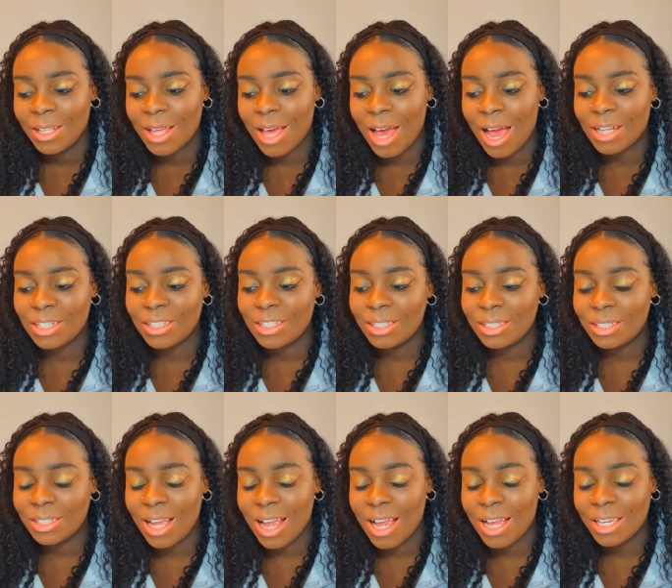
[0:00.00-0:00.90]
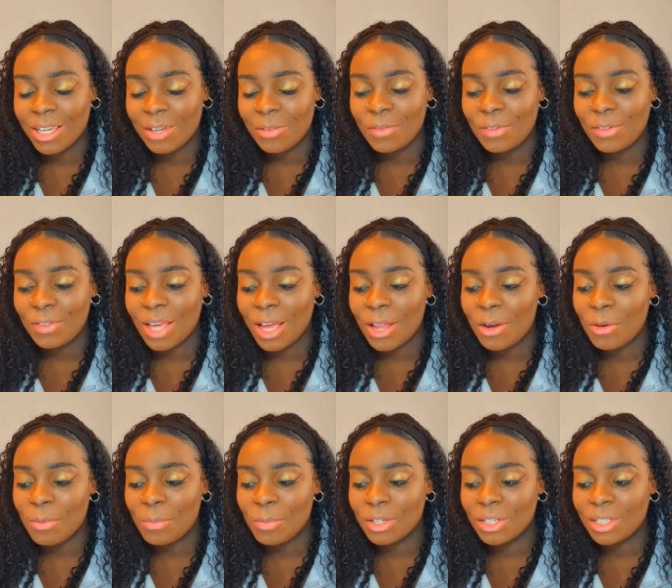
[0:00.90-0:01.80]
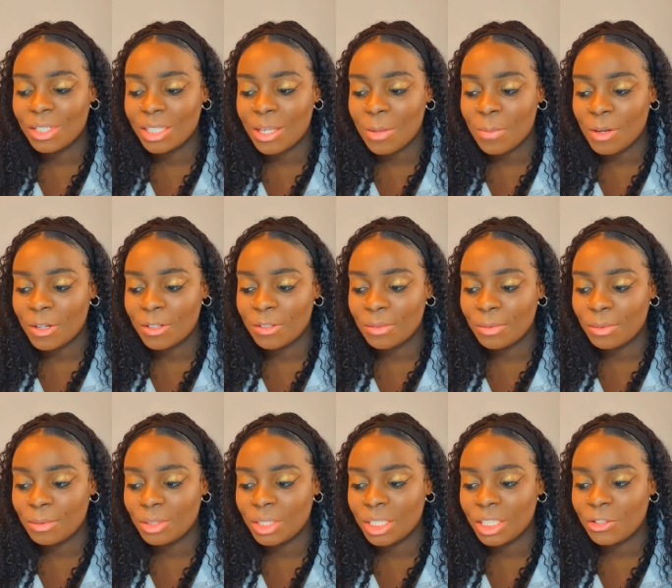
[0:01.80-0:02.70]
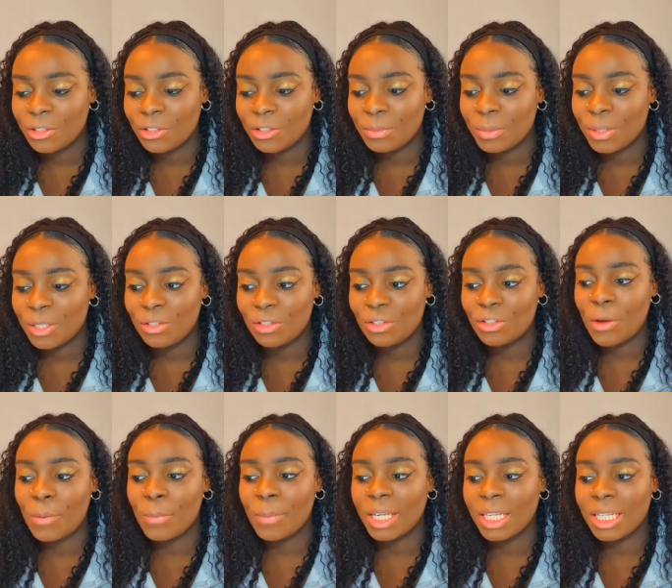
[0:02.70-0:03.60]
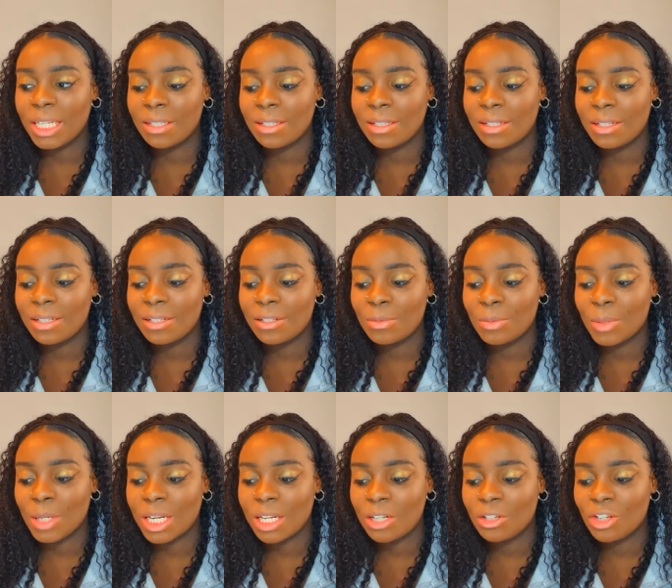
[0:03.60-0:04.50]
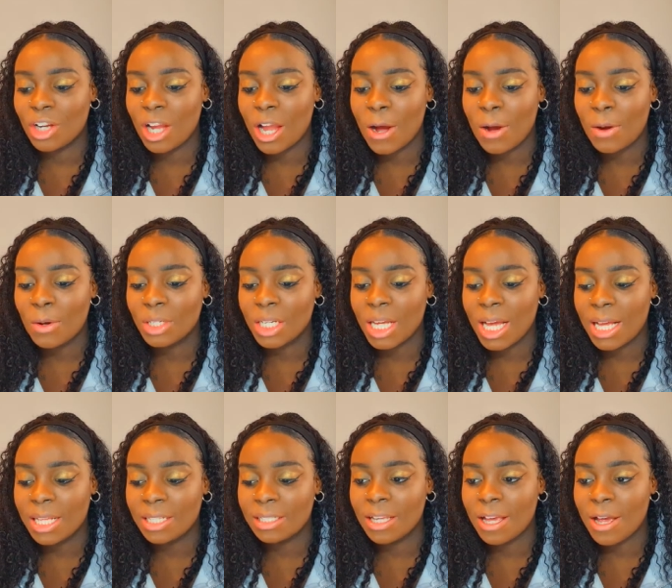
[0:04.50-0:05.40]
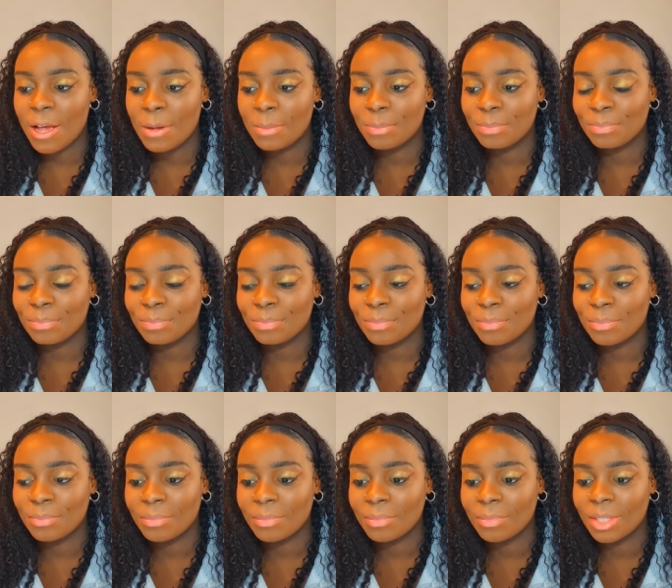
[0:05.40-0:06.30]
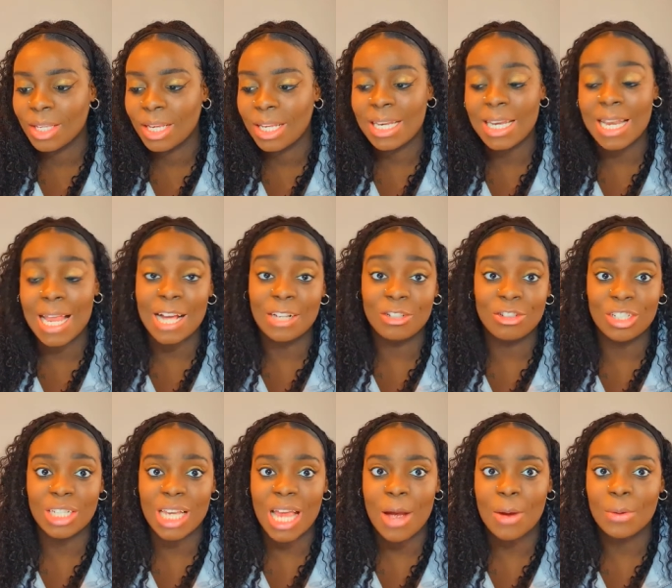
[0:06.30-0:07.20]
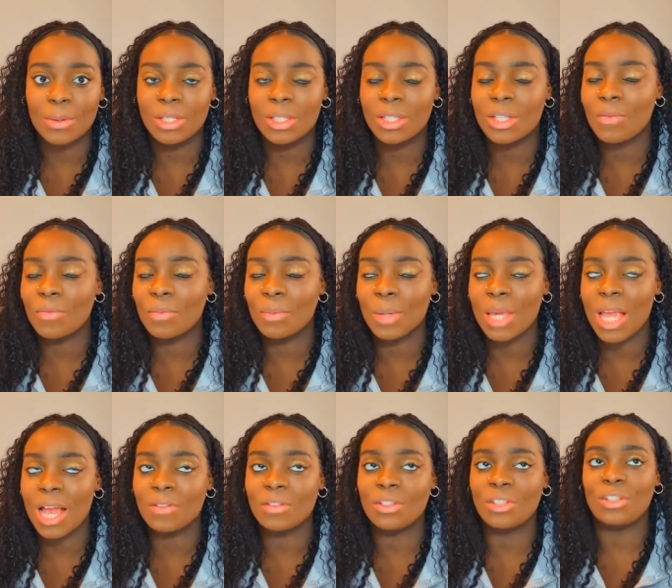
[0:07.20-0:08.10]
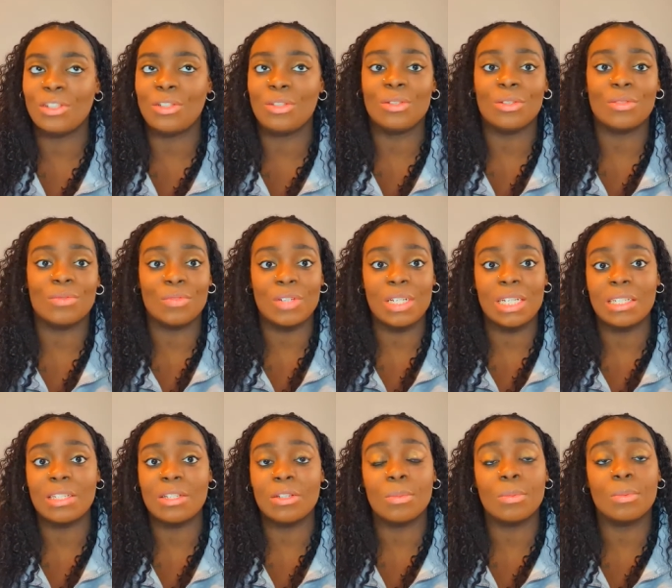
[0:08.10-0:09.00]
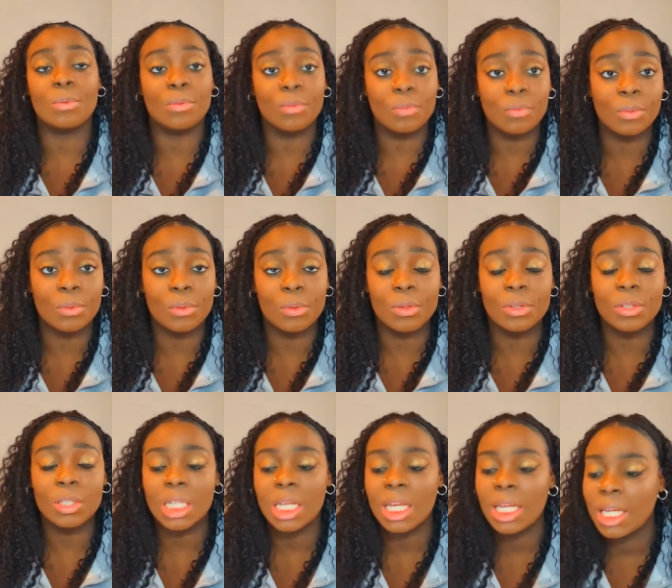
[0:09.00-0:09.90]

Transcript: I'd give you that look because in my school there's just been so many incidents when a child has lashed out and stuff, and we have to use reasonable force.